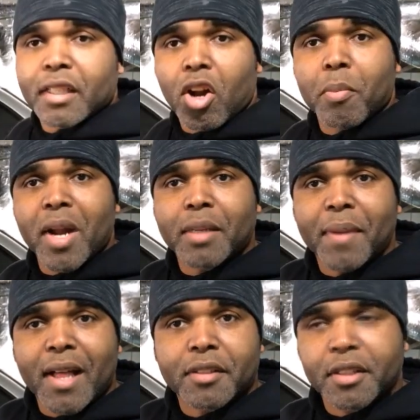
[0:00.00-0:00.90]
to get the harmonic
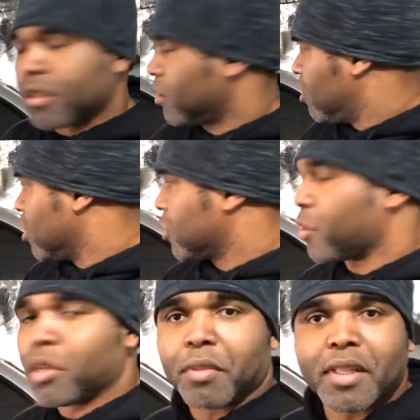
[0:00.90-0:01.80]
balancer on the
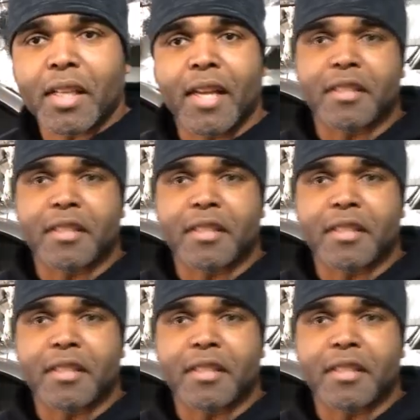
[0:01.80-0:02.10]
Trailblazer